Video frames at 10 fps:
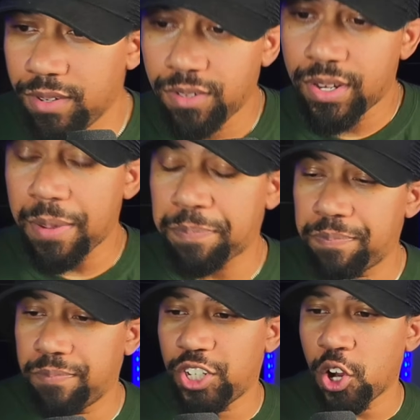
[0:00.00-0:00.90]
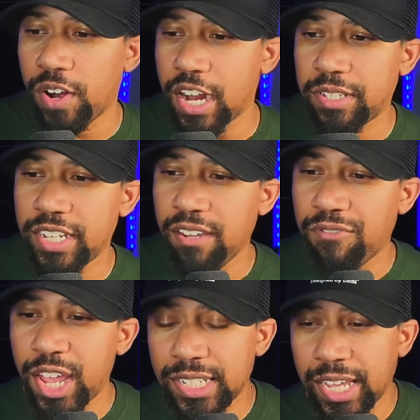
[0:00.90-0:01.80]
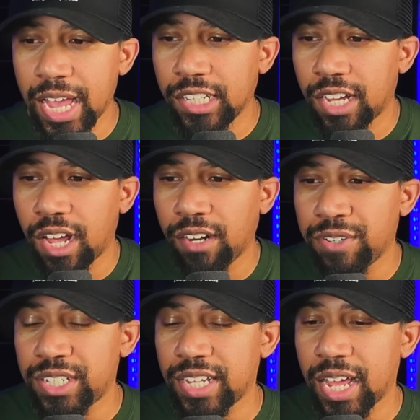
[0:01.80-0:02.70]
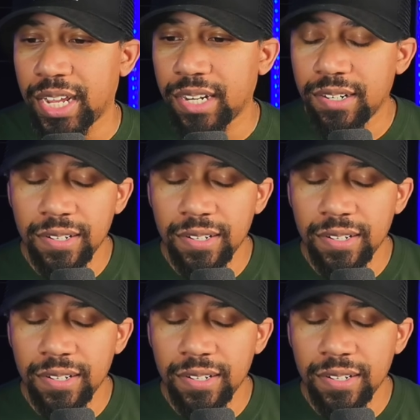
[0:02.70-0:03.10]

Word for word: They showing up to events together all of a sudden.